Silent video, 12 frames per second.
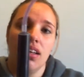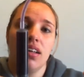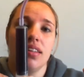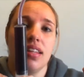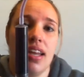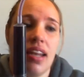
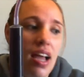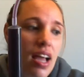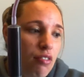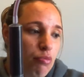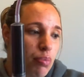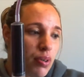that
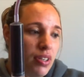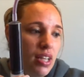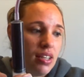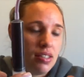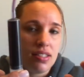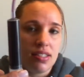I've put
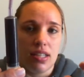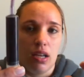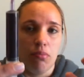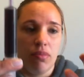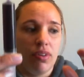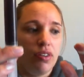in
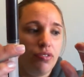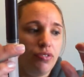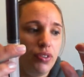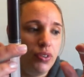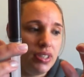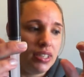some
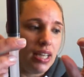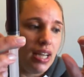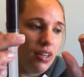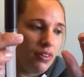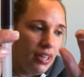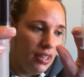food
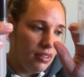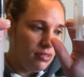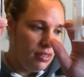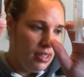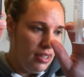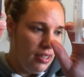coloring.
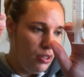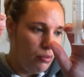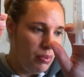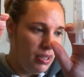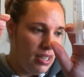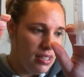Okay, I hope
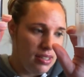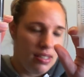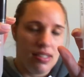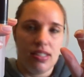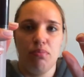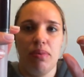you guys can
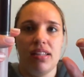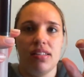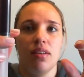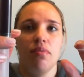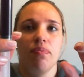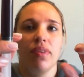see better.
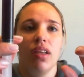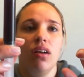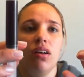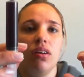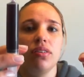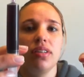
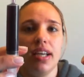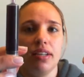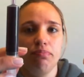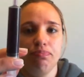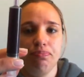Okay,